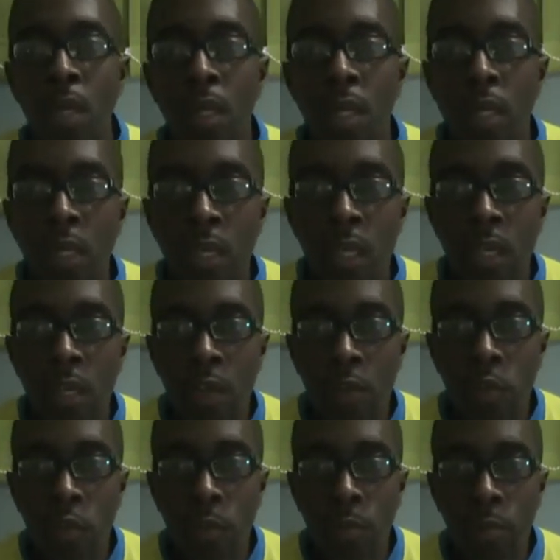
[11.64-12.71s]
Lincoln
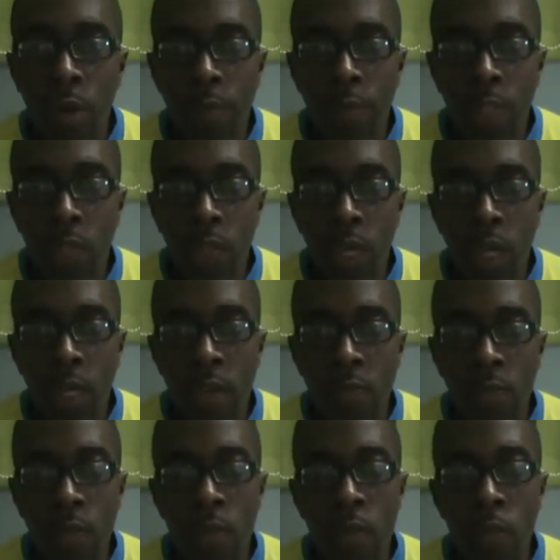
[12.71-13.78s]
here from Profit
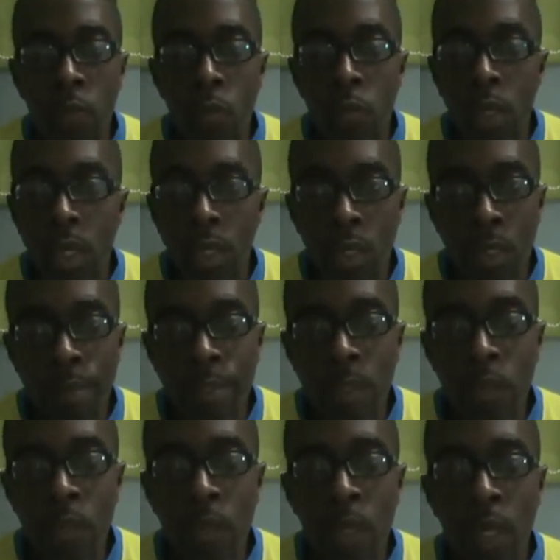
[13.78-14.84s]
Drive, and welcome
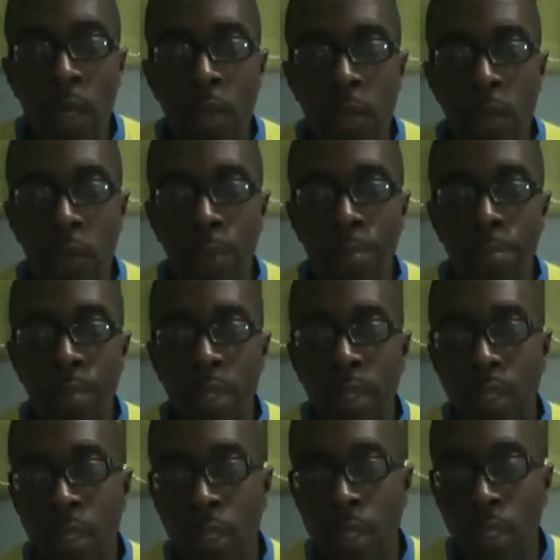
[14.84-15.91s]
to another
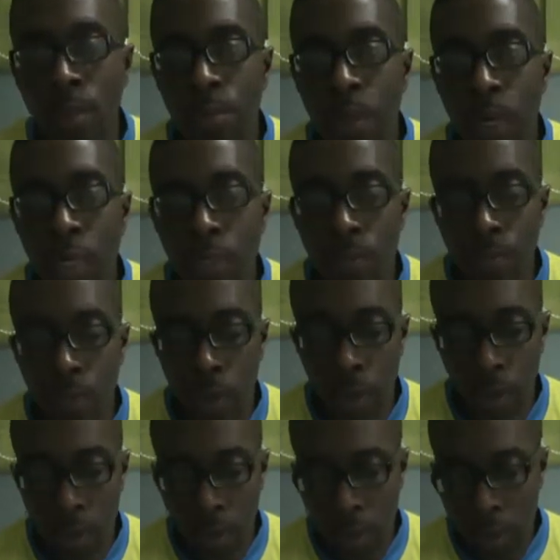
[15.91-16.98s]
Business Smarts
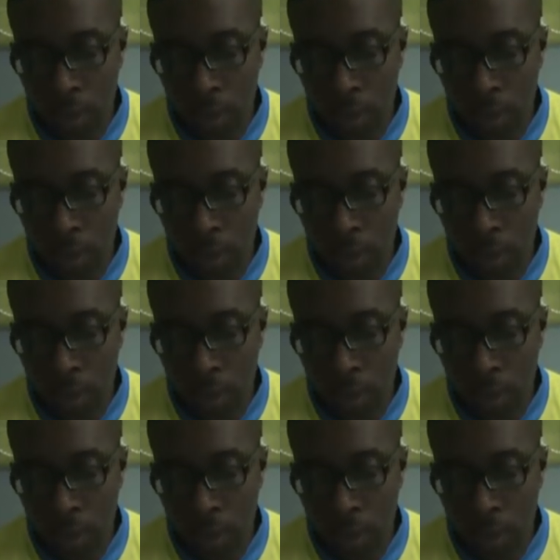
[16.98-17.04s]
vlog.